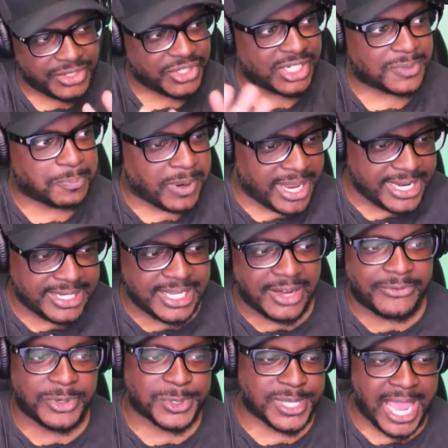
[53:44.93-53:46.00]
play
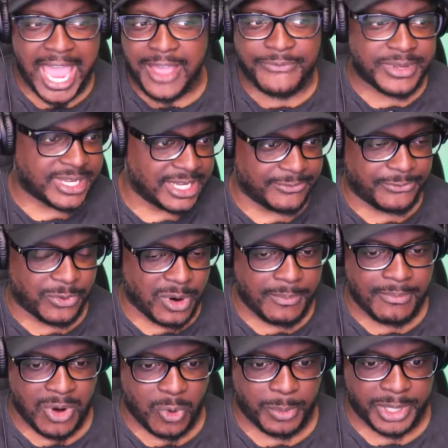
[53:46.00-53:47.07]
devil's advocate for a
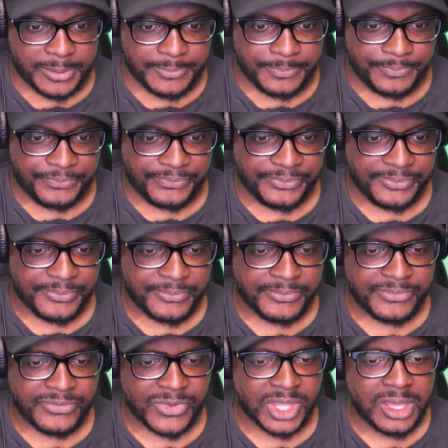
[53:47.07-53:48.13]
moment.
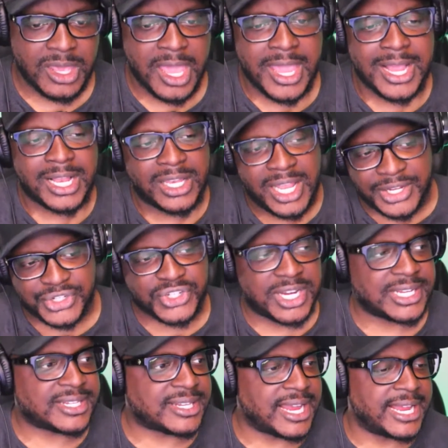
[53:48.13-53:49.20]
Let's
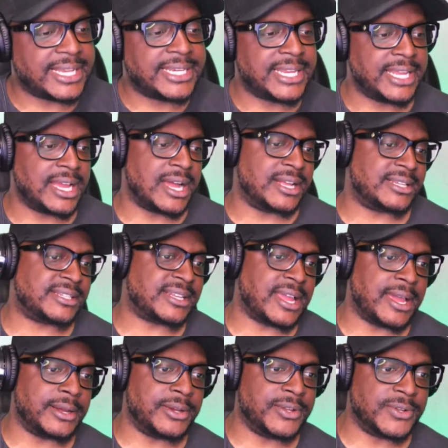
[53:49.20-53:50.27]
just say Deion
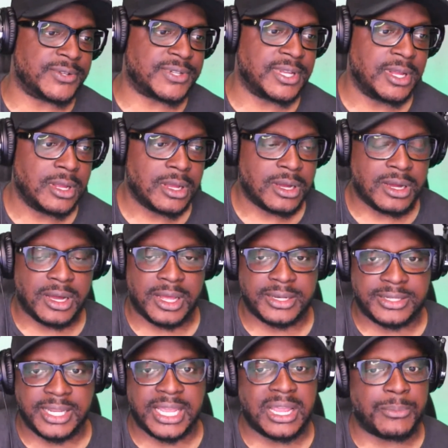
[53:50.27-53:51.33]
Sanders
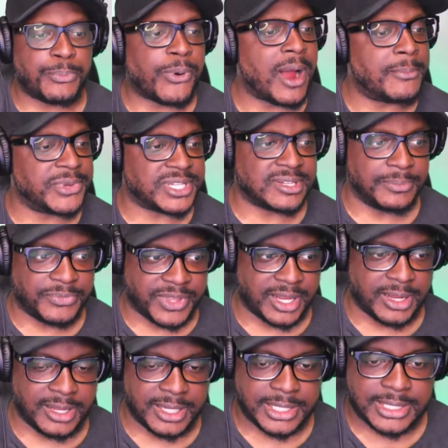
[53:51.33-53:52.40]
did promise some
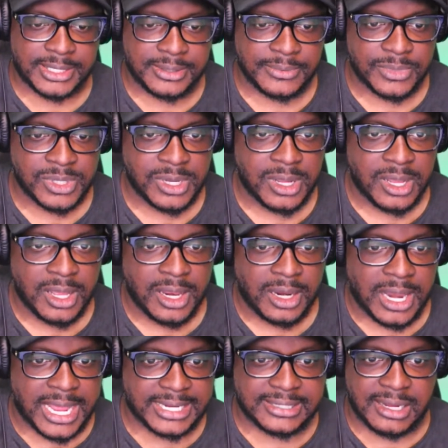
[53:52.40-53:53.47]
things.
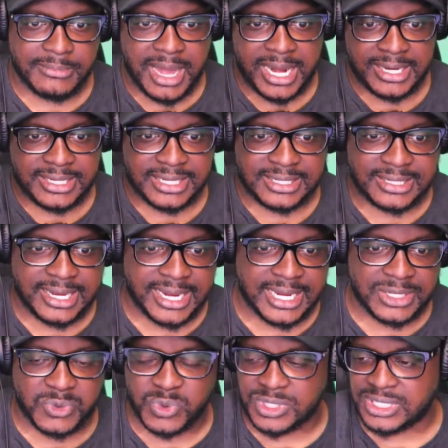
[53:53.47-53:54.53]
Like somebody just said, this
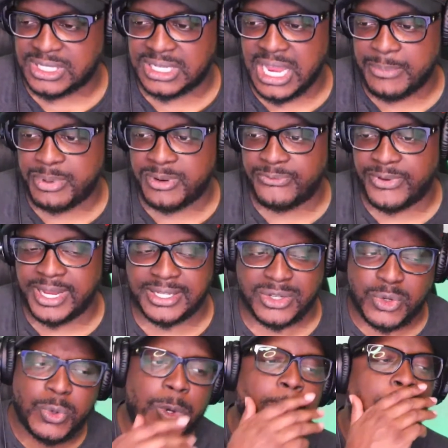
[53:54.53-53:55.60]
was a slap in the face.
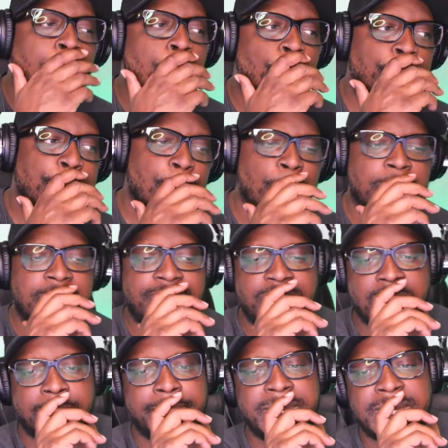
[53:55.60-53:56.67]
We're going to give you
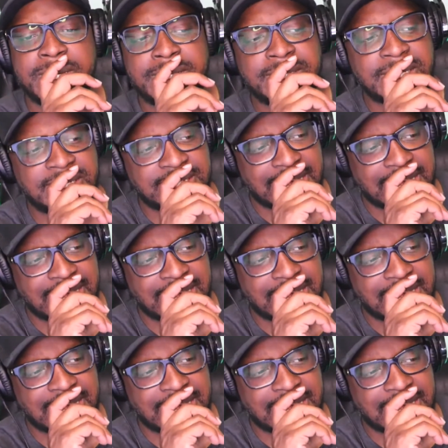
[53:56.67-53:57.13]
$1 million.